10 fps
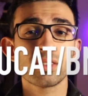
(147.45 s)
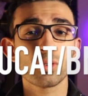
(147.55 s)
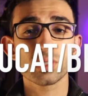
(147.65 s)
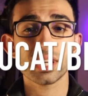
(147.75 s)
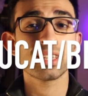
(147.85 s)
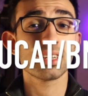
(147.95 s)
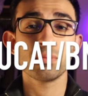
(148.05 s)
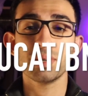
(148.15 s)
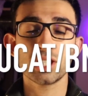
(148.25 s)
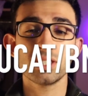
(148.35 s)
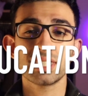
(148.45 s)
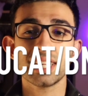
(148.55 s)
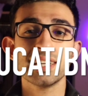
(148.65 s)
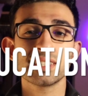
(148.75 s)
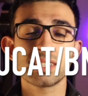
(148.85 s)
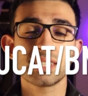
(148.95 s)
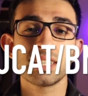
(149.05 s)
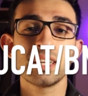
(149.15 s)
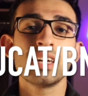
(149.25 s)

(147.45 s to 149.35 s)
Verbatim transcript: Those are the admissions tests.